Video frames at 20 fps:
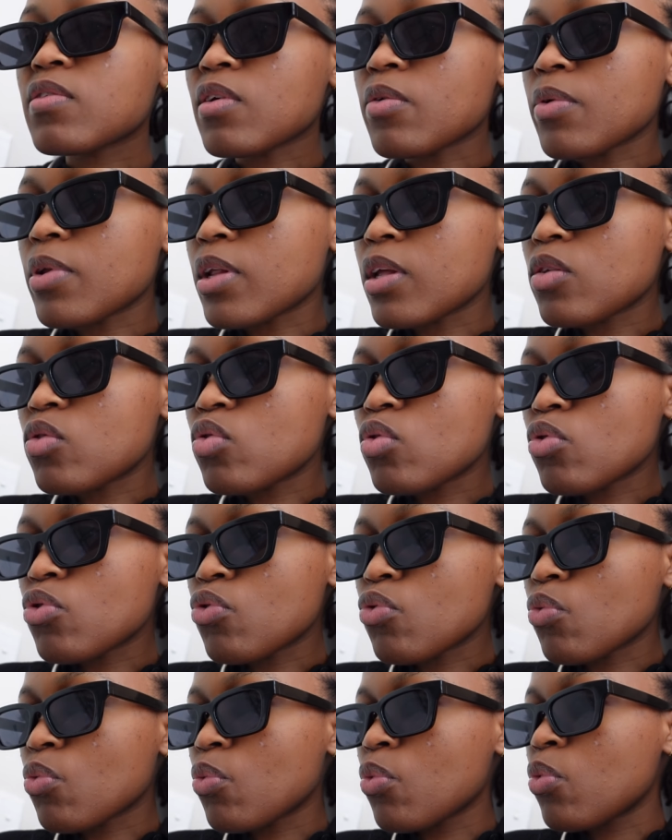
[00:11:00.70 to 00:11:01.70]
that we need to
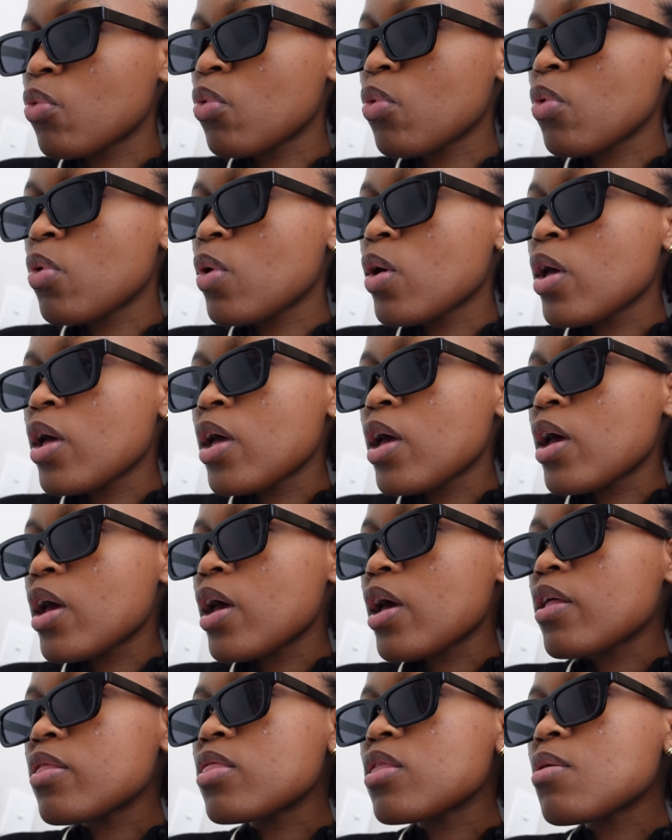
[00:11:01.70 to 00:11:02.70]
do
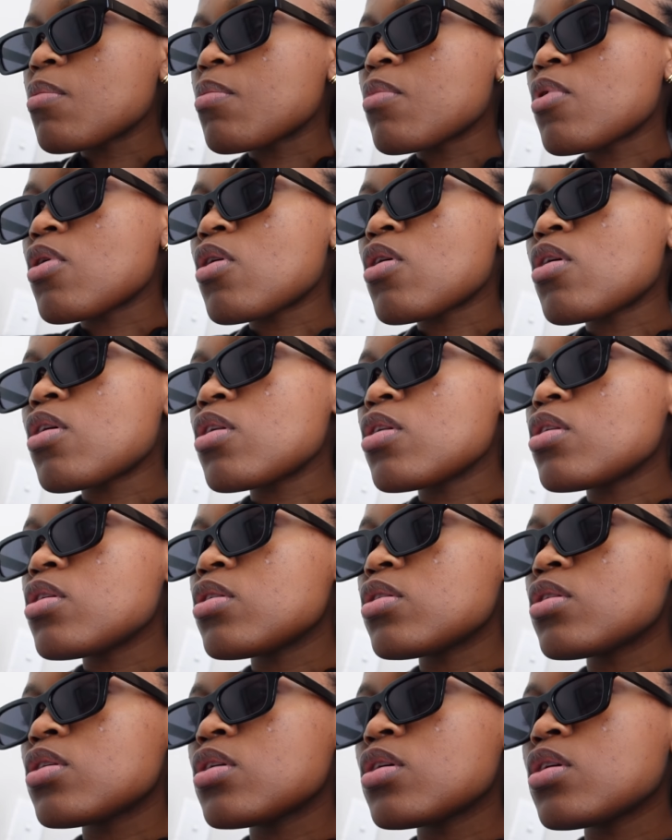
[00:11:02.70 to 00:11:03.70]
at the mall
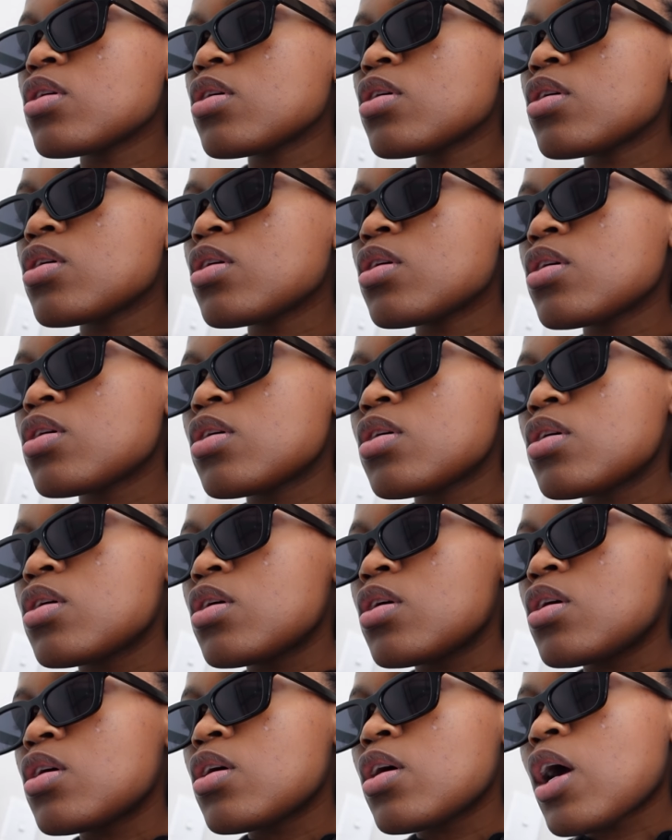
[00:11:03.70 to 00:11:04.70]

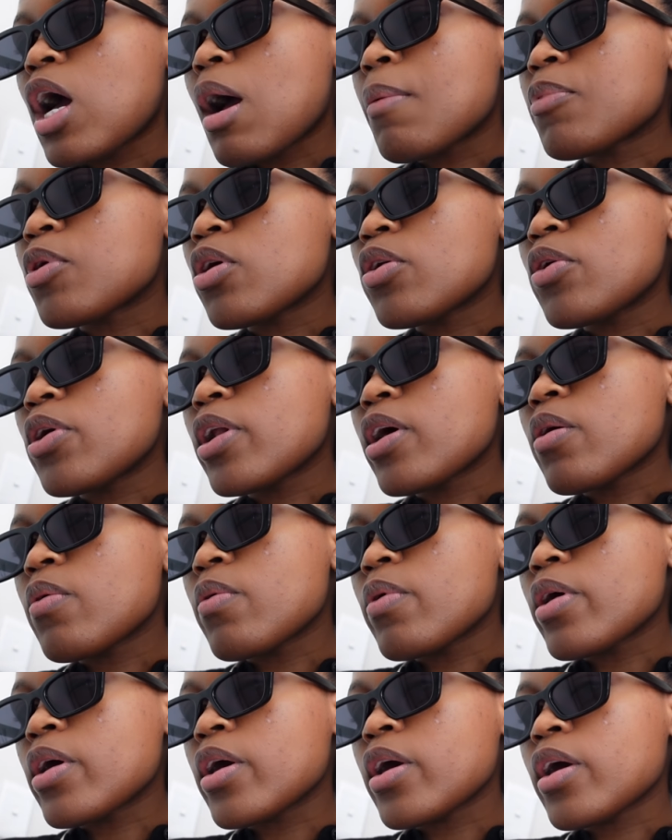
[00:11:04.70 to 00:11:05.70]
i'm not gonna
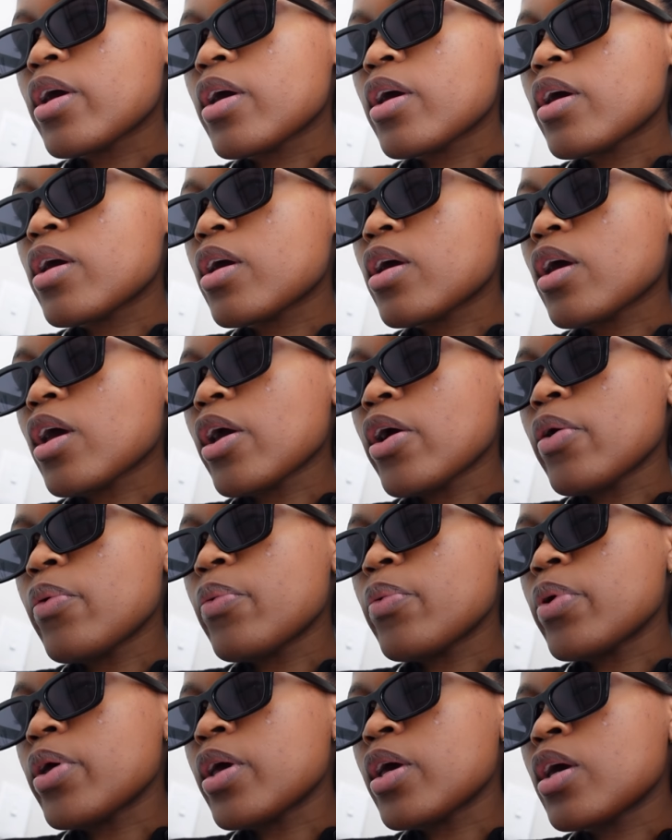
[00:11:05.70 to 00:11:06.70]
wear a
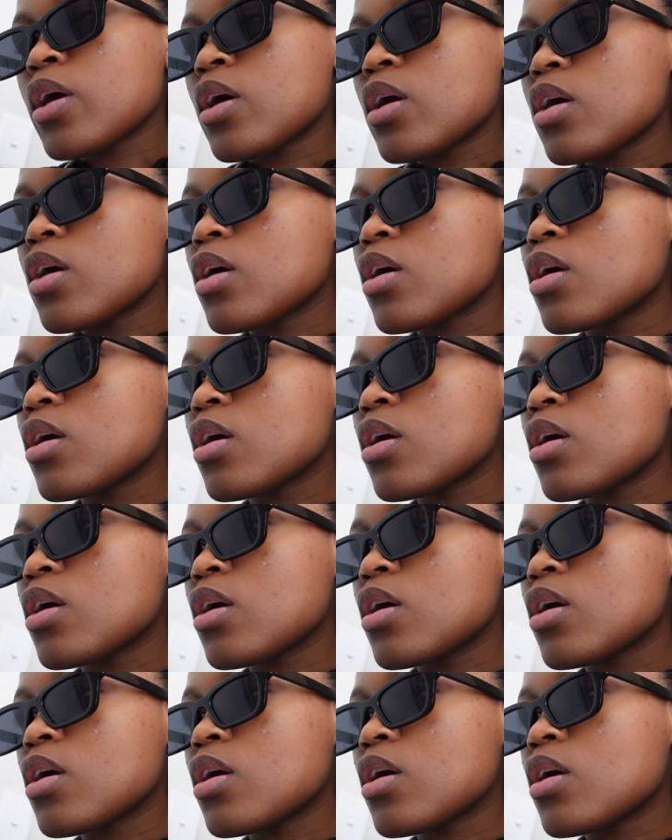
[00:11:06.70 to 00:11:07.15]
wig